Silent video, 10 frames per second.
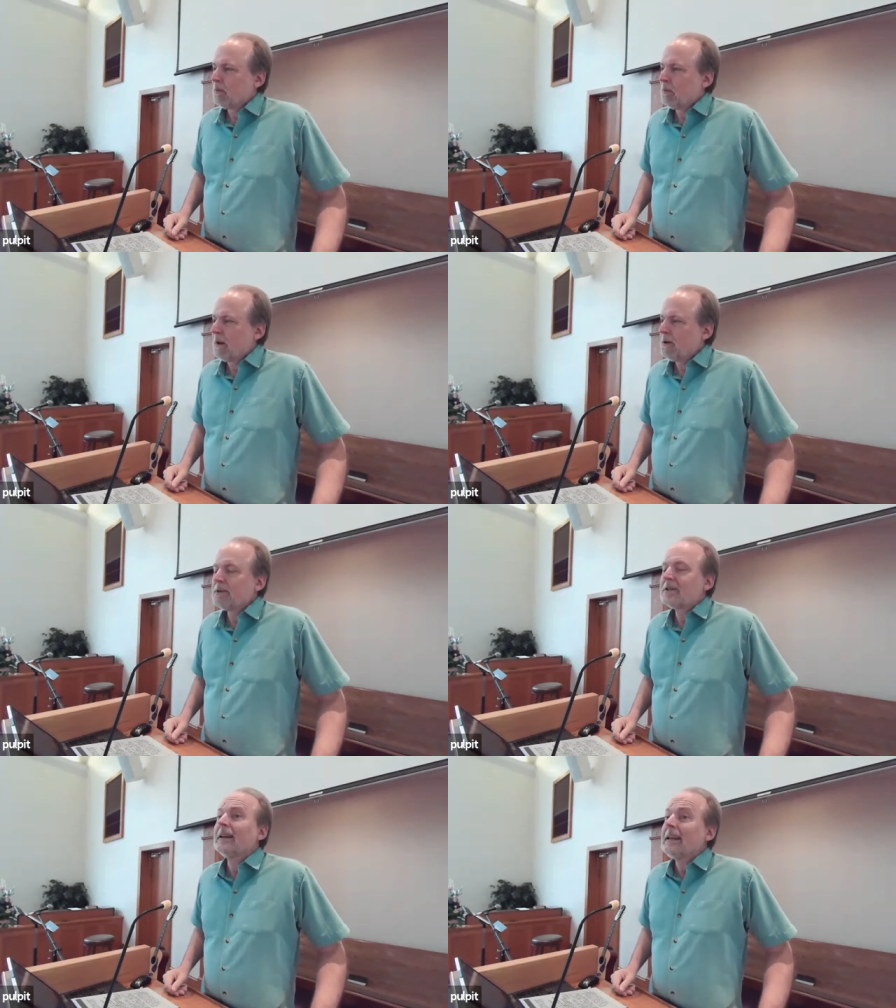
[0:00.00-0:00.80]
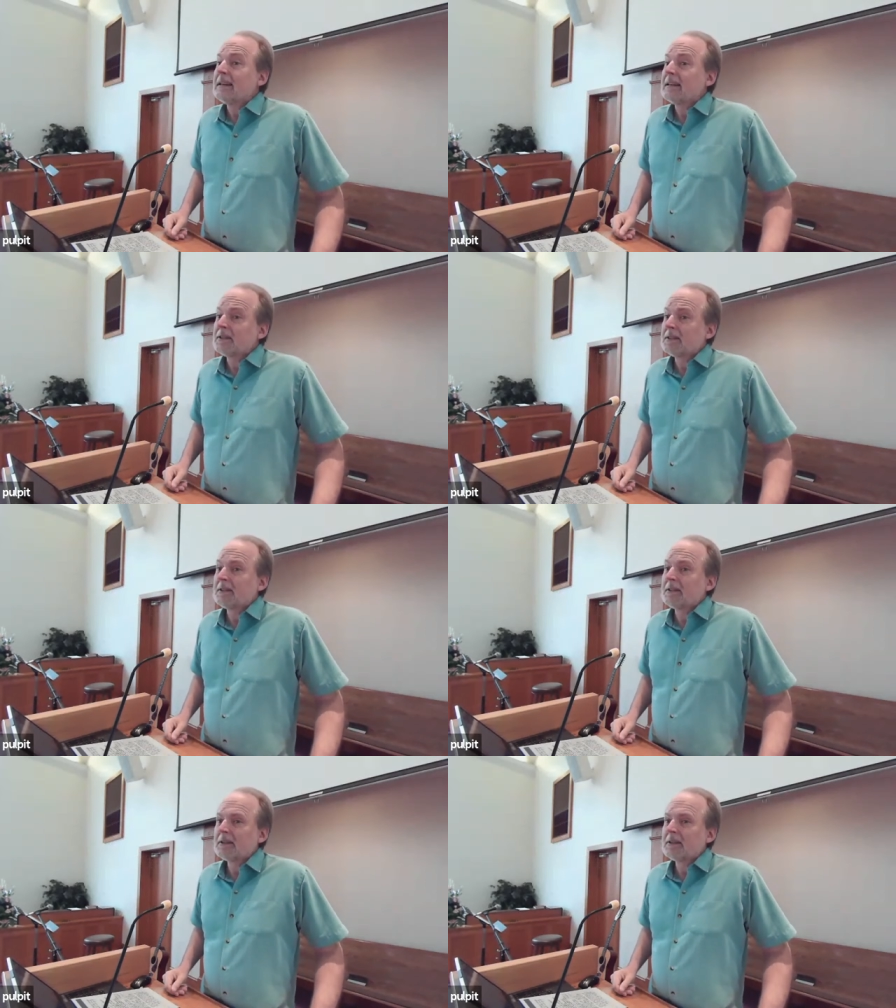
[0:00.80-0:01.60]
But the one who is
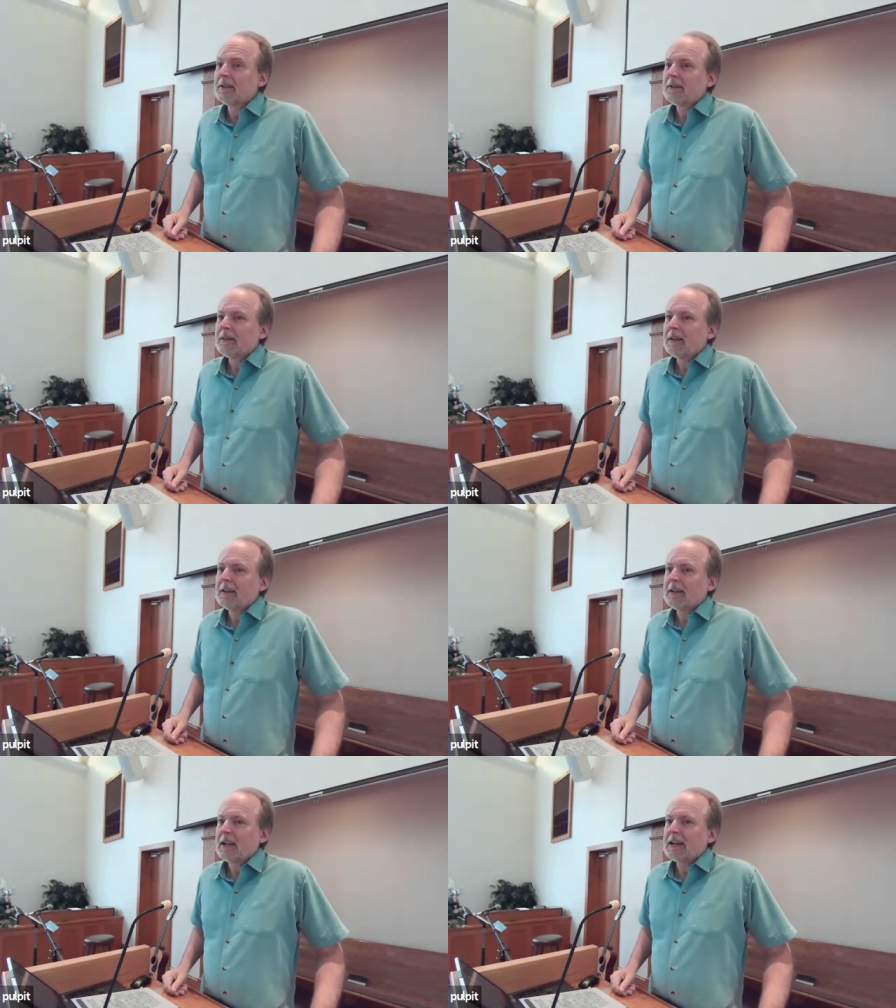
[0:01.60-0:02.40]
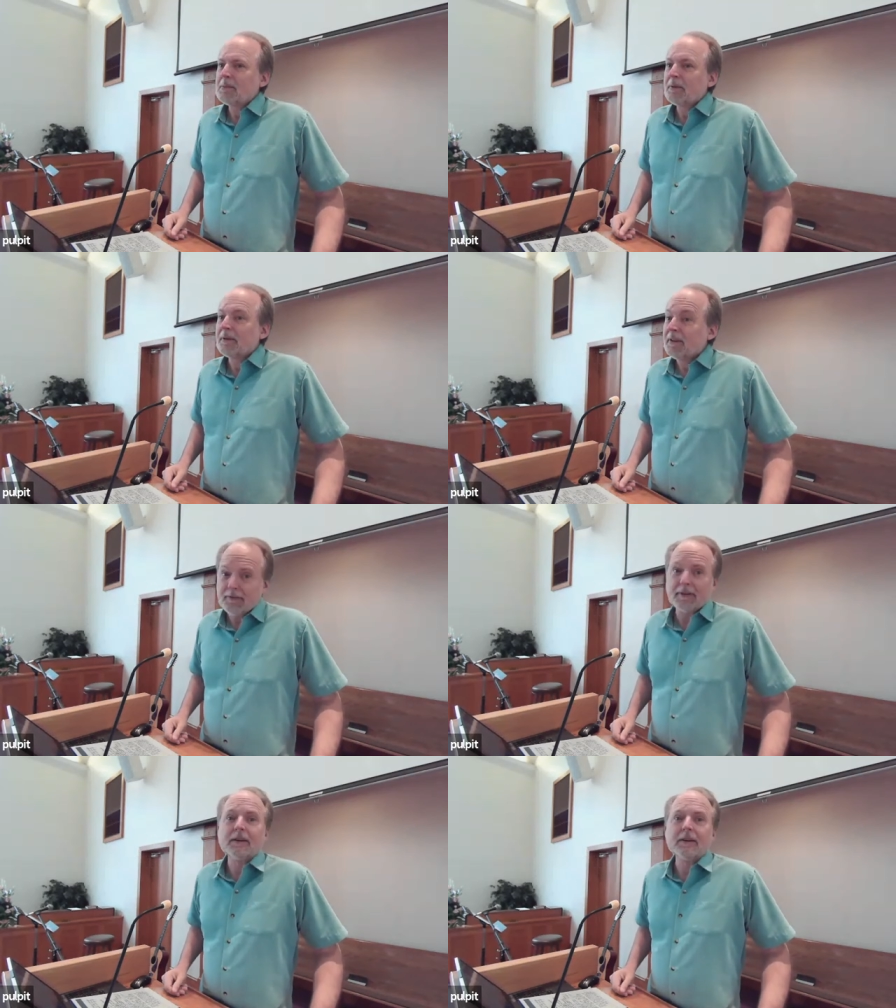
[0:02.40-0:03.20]
least in the
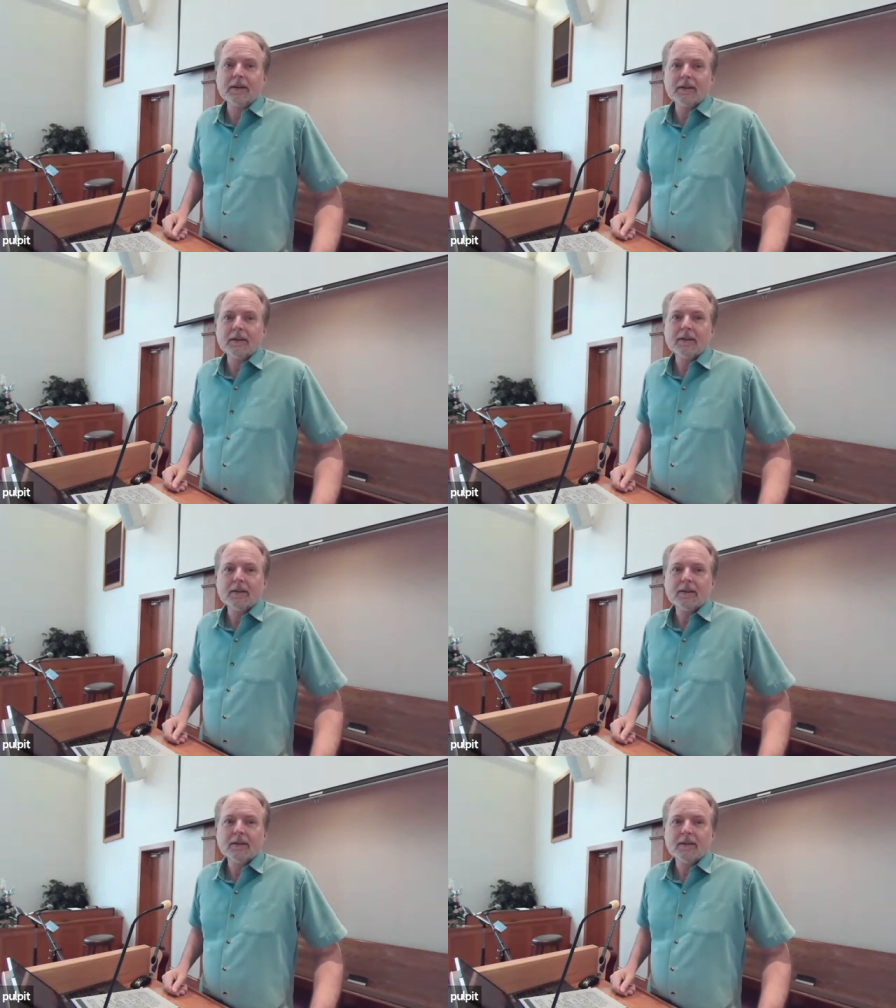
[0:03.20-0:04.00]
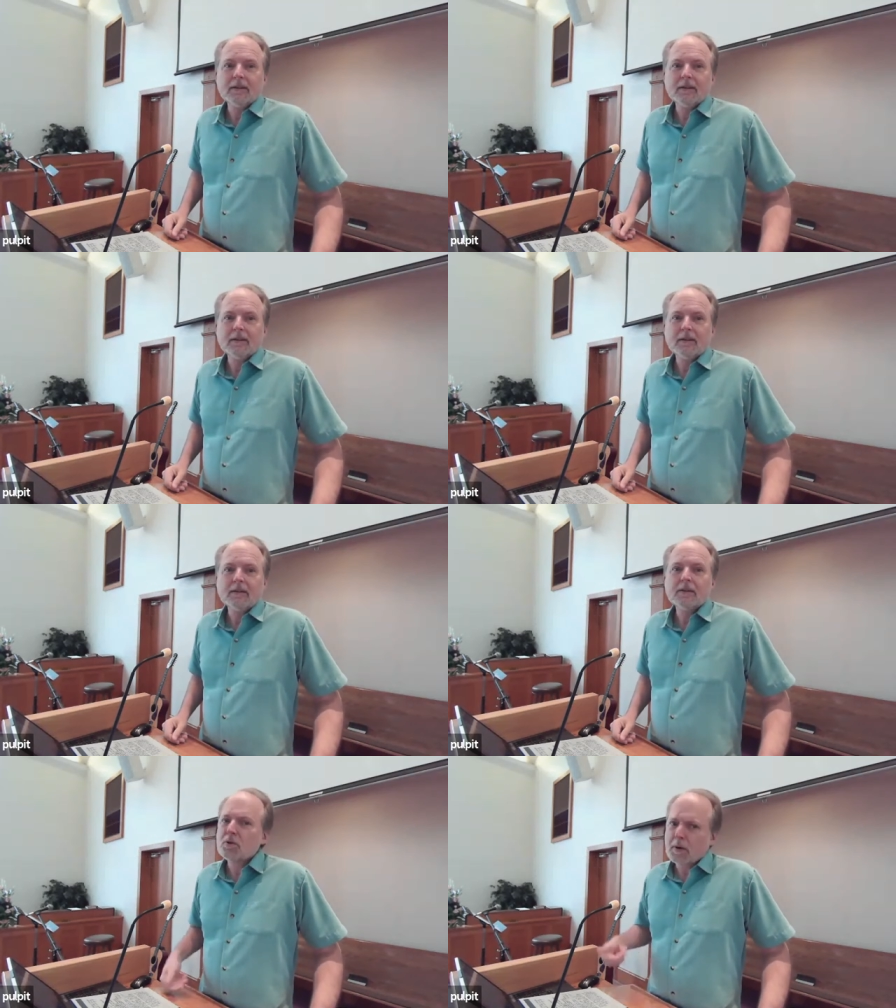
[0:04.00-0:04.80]
kingdom of heaven
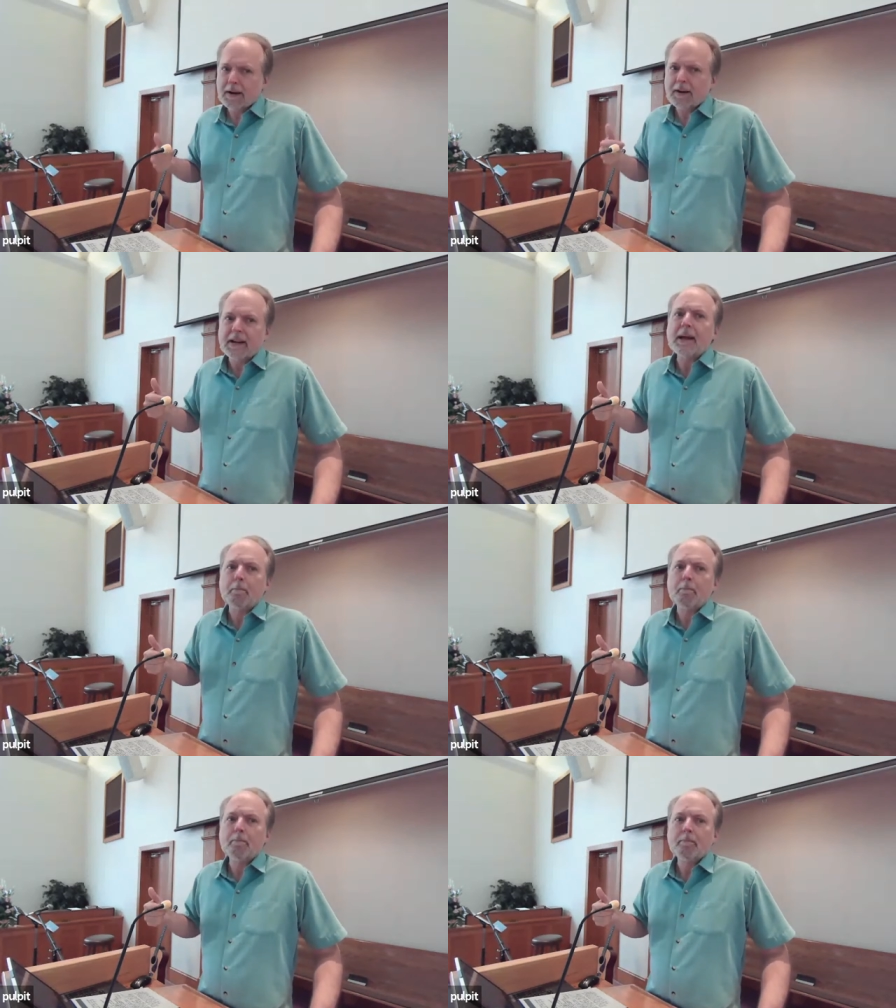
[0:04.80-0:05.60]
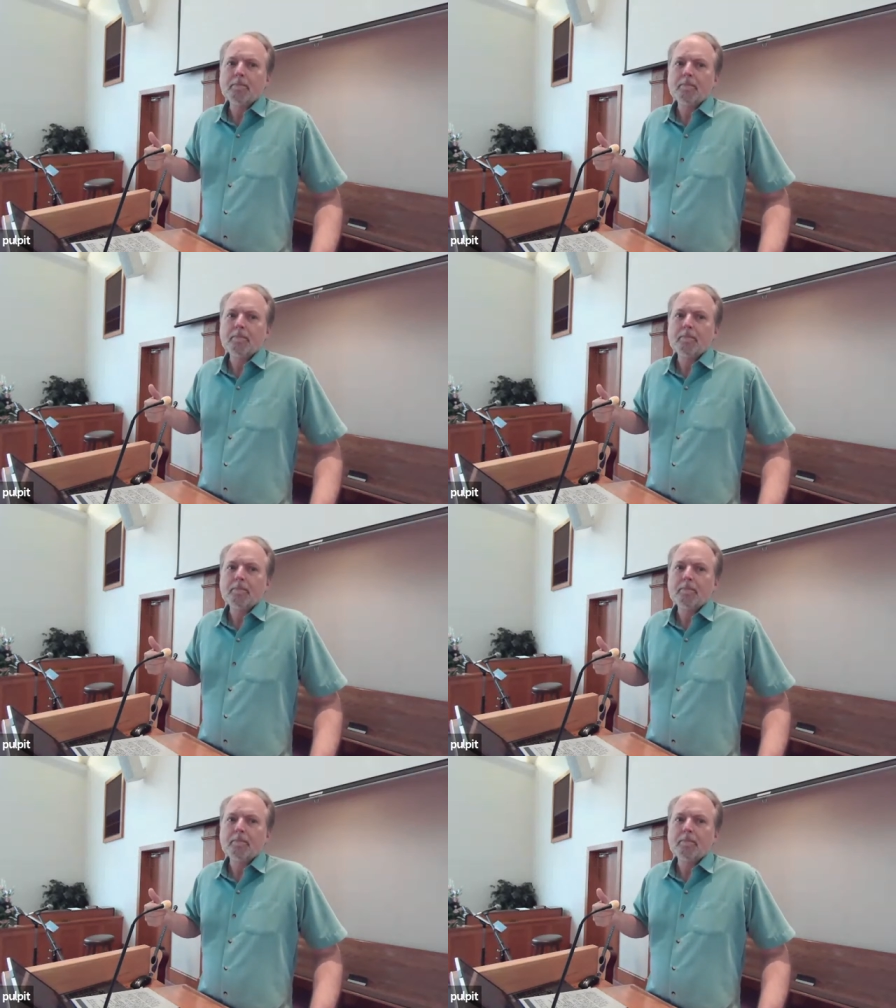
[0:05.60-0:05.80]
is greater than him.